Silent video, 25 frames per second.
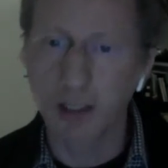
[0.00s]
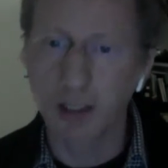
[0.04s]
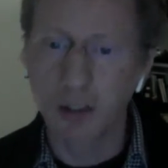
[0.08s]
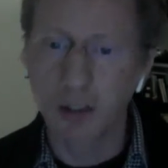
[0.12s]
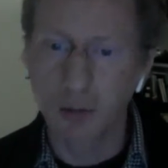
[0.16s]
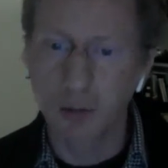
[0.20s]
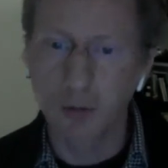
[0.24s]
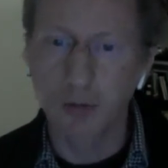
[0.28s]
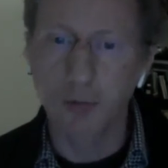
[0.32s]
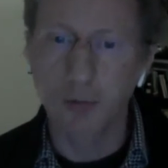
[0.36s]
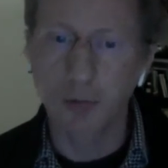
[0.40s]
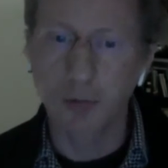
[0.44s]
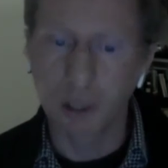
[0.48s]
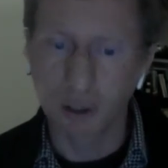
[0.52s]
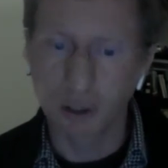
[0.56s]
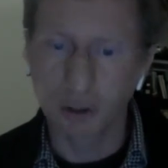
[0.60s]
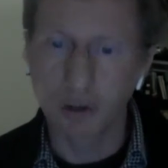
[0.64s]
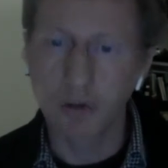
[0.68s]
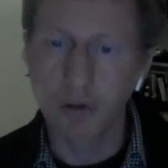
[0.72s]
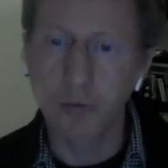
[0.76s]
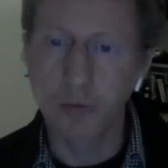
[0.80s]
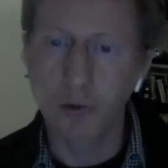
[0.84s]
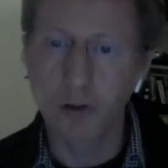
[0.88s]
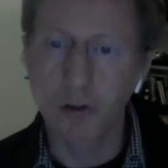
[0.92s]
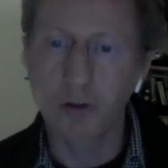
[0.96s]
when you
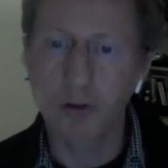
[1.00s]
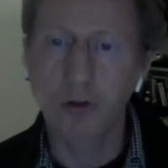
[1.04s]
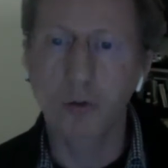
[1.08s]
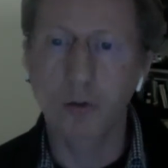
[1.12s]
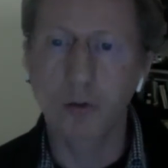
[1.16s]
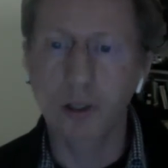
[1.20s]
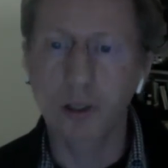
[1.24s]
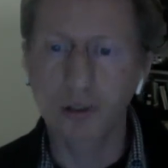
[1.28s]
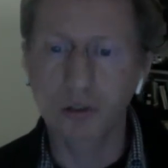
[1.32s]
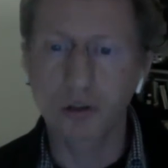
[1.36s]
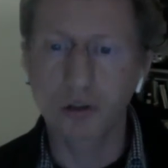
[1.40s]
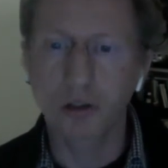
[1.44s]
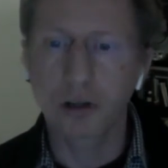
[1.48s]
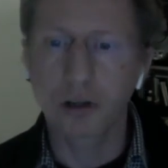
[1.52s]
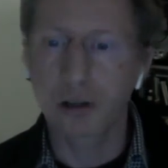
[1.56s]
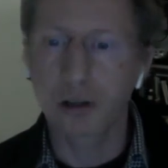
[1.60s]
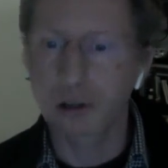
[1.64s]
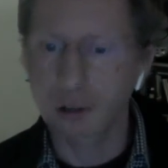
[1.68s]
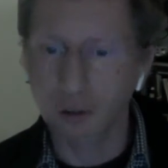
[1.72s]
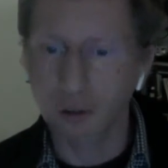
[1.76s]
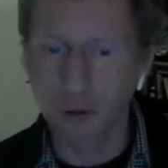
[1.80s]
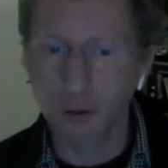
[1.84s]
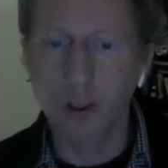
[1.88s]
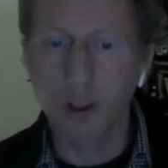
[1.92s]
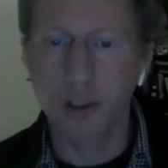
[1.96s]
don't want to wait so long,
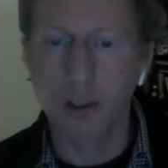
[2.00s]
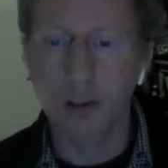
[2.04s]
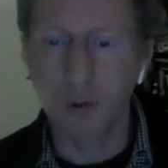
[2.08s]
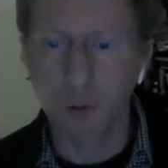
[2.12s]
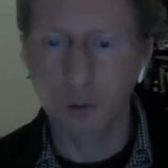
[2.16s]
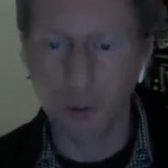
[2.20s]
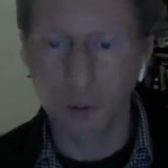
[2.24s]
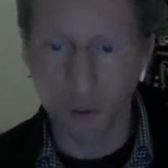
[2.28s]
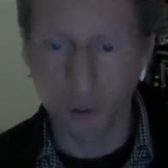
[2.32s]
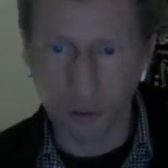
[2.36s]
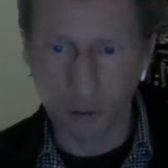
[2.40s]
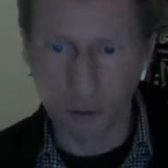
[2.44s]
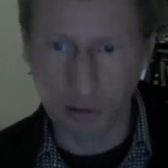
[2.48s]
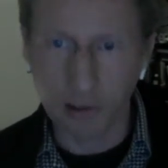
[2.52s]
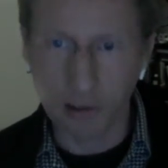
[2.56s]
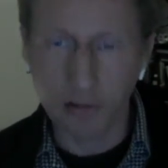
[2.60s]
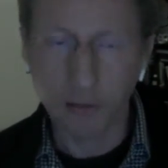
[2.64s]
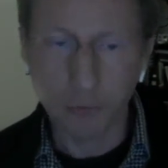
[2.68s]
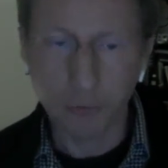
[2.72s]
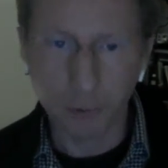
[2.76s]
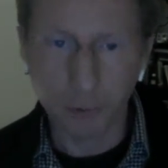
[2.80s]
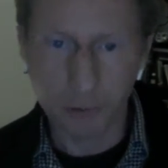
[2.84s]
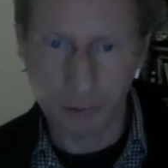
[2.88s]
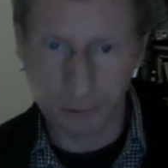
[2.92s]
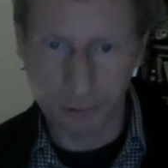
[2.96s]
you can do it
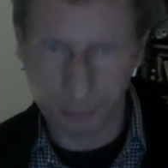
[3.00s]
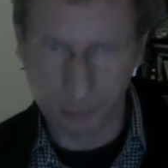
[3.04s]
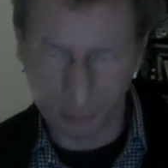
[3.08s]
yourself with,